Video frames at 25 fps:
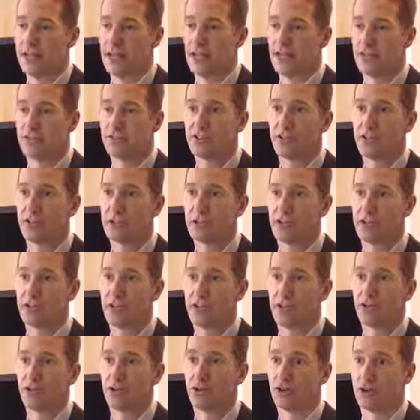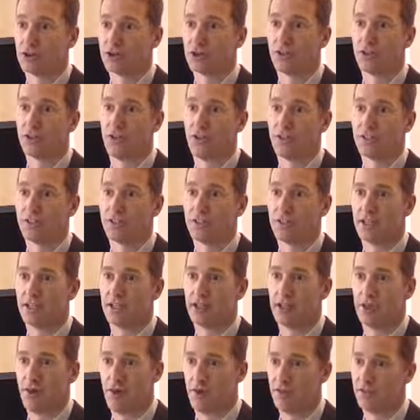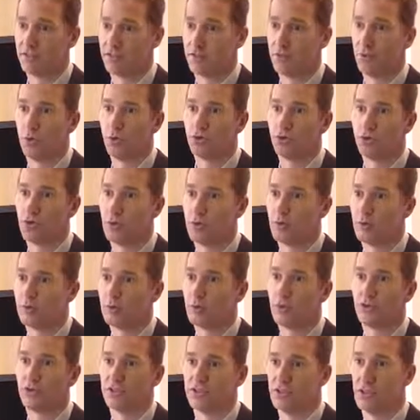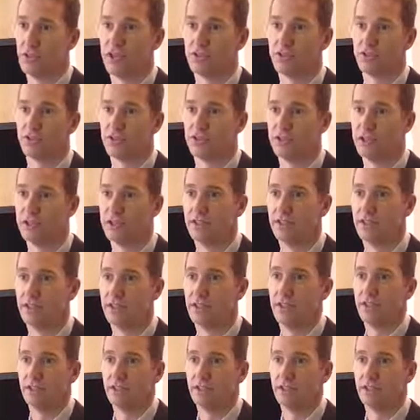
And secondly, I've got a good idea of the order I would put sizes in